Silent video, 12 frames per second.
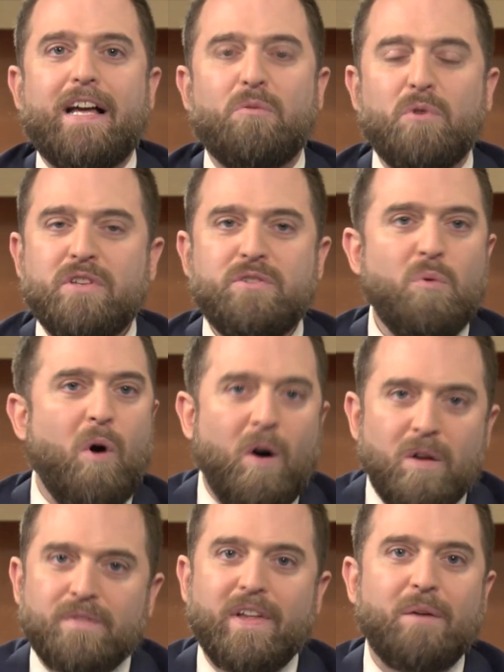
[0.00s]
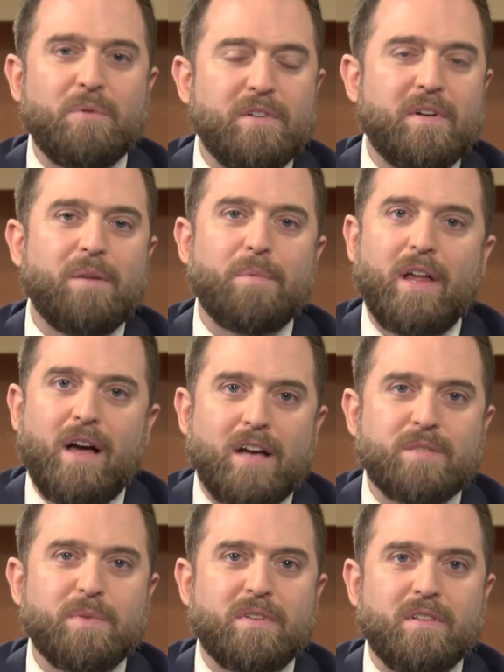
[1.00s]
Well, you do all of that when you come to the
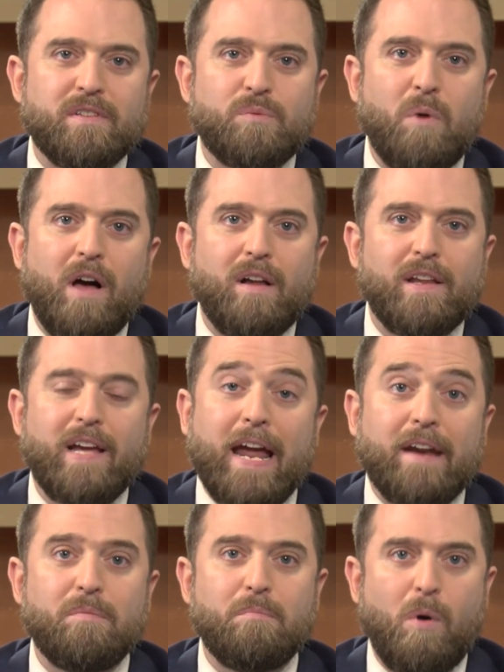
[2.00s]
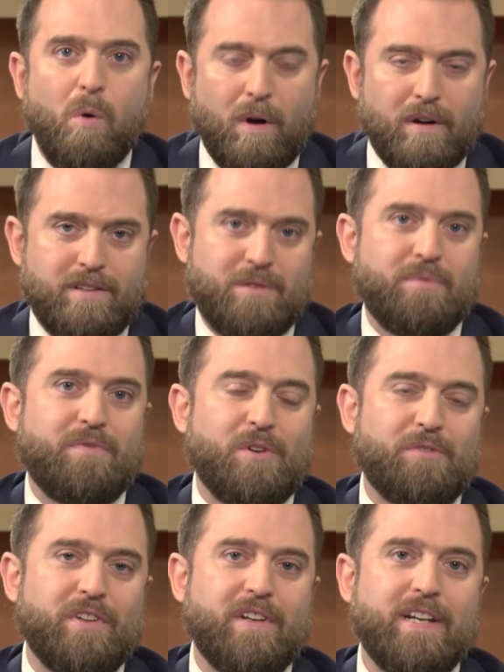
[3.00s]
hospital as well, and more.
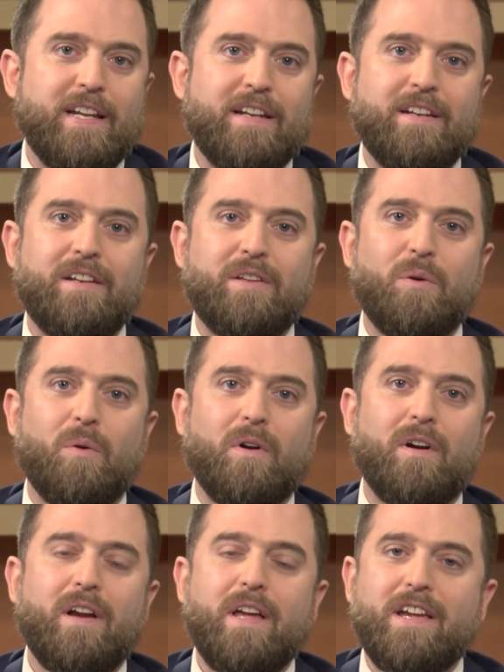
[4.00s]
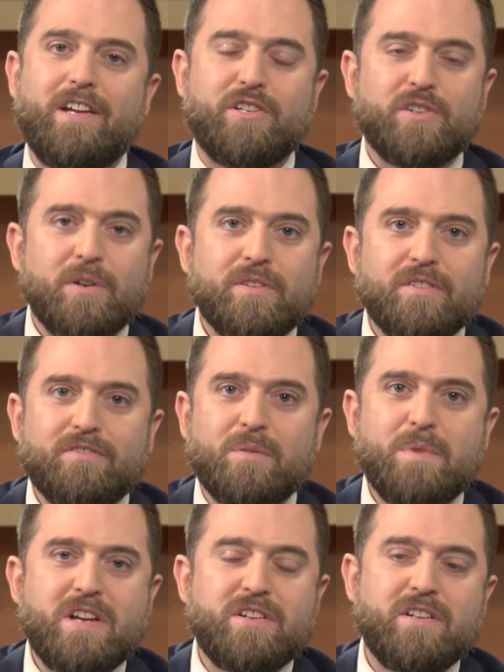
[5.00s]
You're filling in your insurance
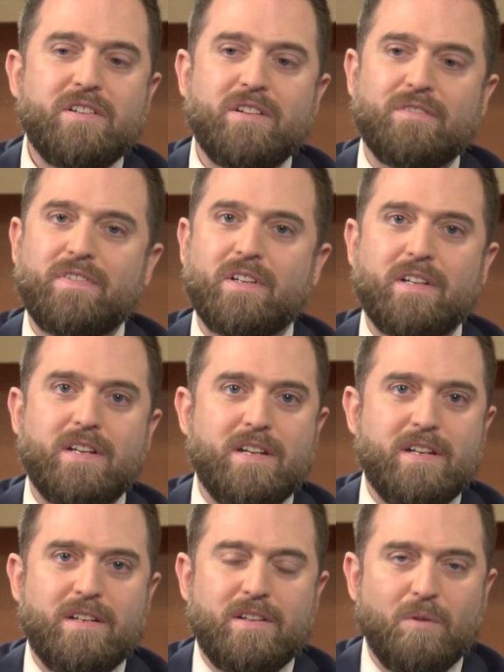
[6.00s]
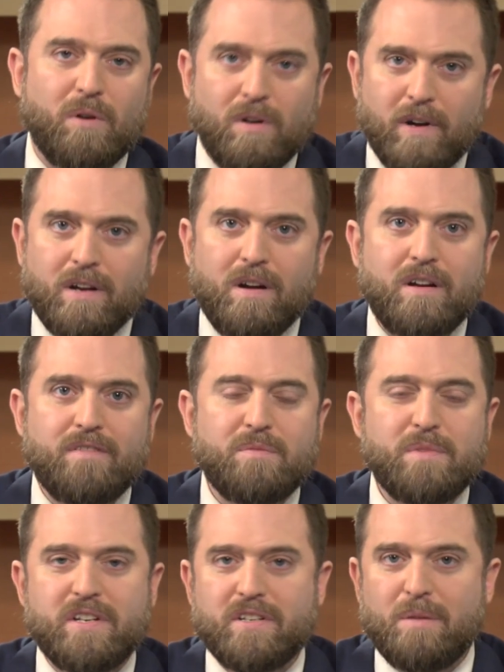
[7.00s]
information, you're filling in your credit card
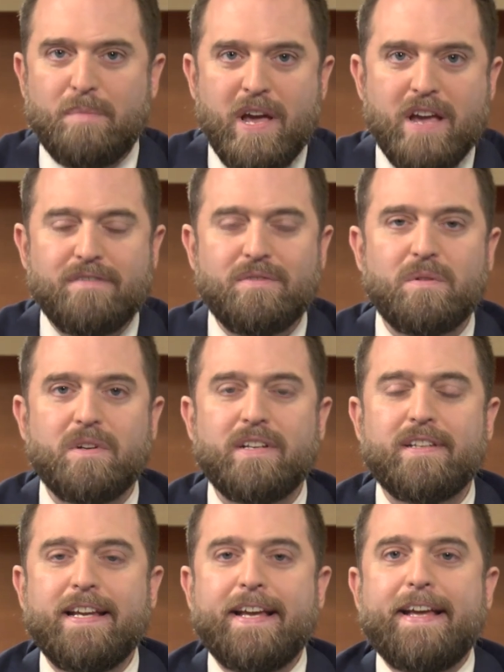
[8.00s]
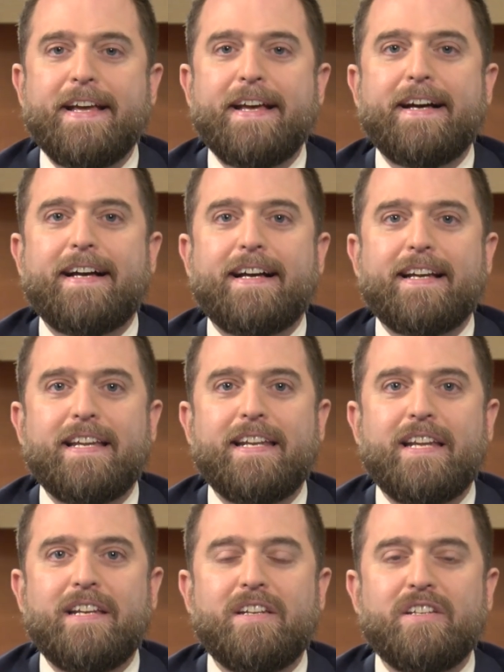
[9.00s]
information to pay for it, and
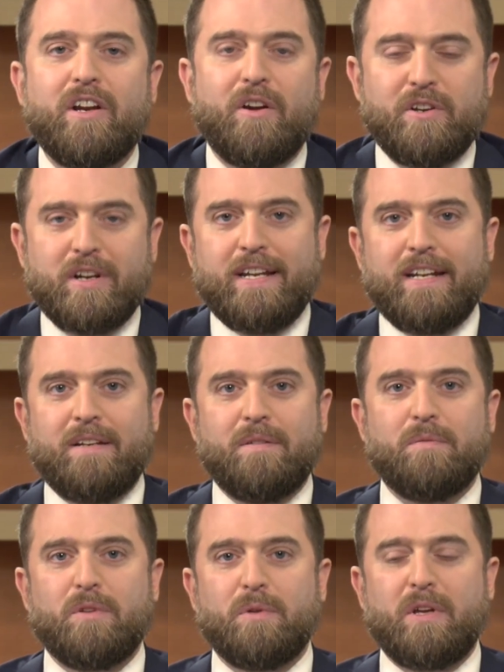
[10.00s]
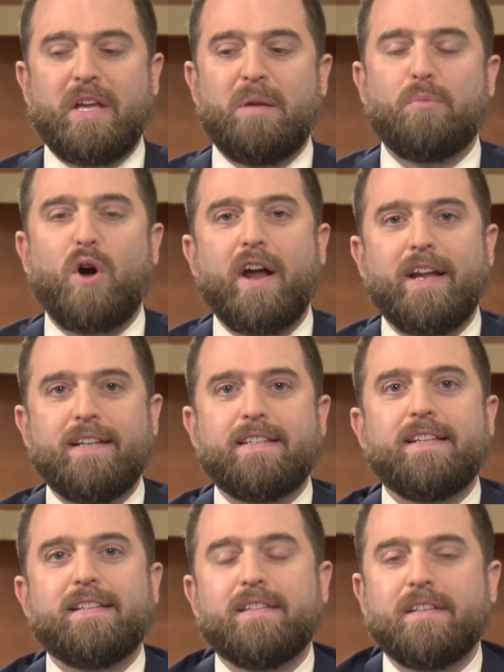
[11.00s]
then you're getting brought
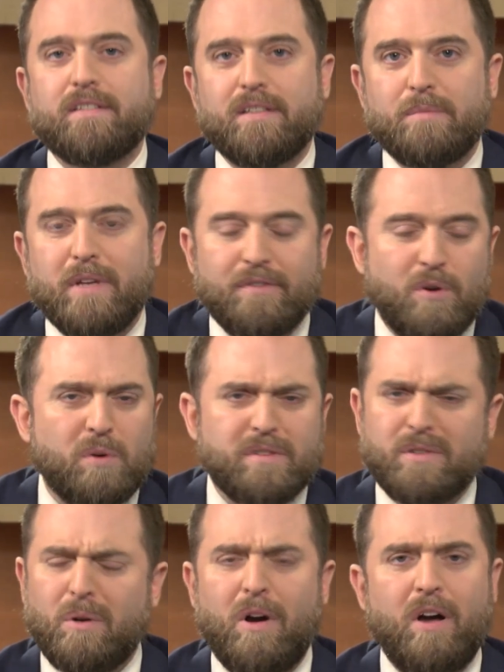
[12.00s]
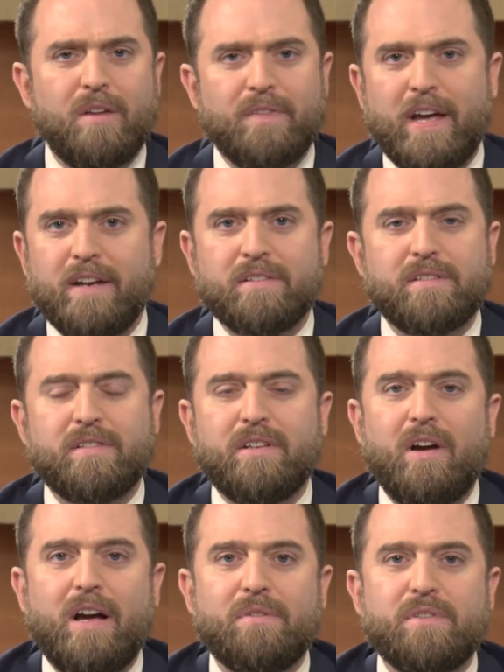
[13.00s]
into the system. And of course, so all of that is
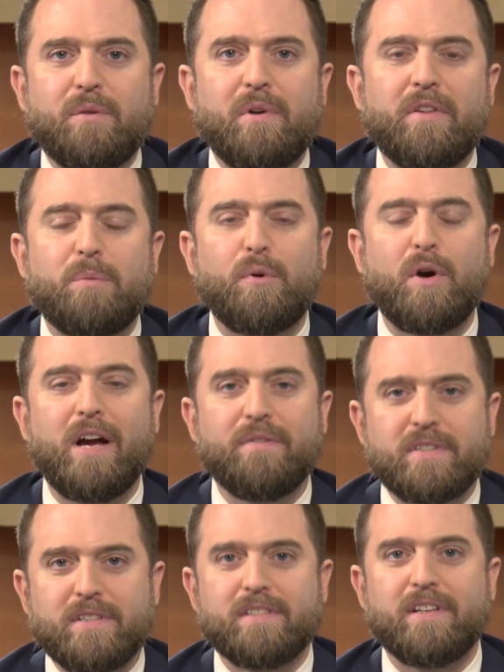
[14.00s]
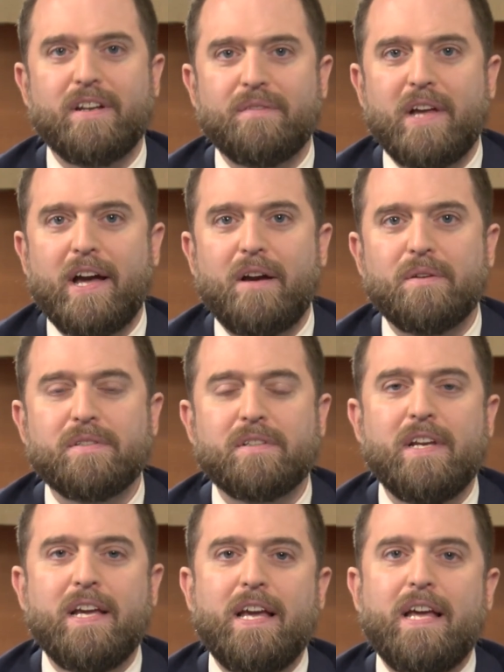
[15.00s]
obviously around the privacy side of the
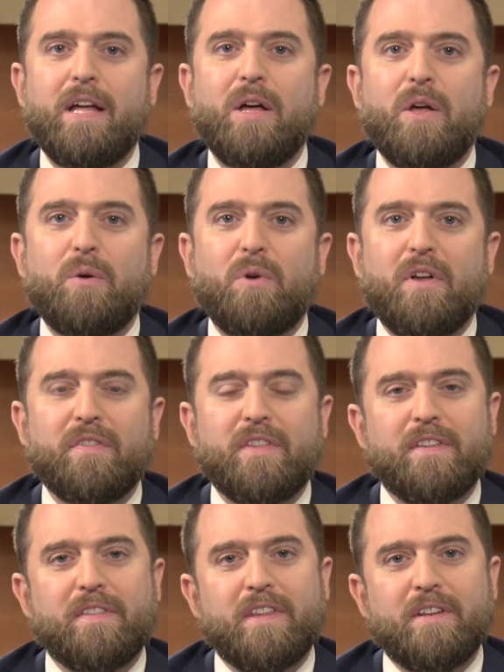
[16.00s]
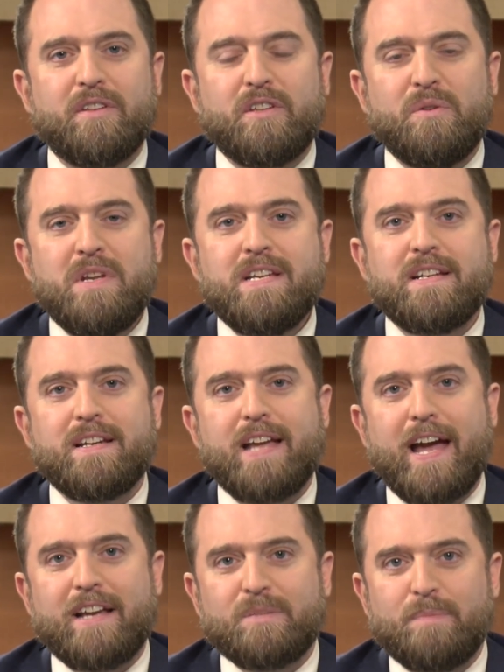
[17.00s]
house. Well, the unique
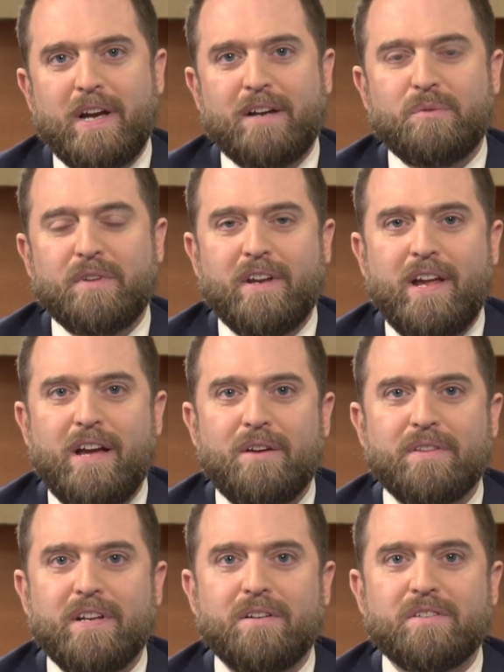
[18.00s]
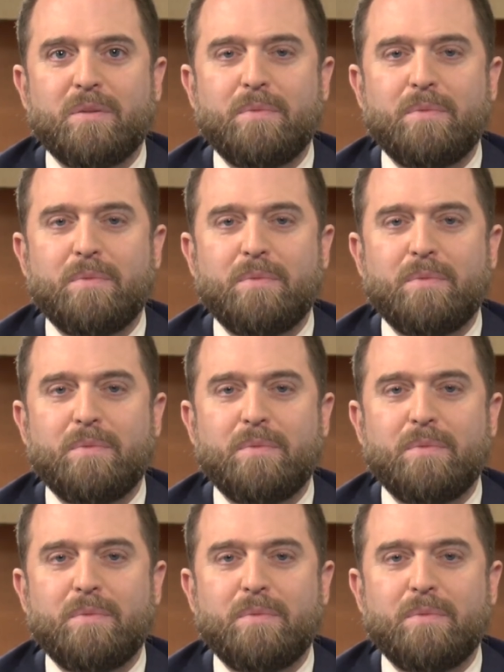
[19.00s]
aspect within healthcare is the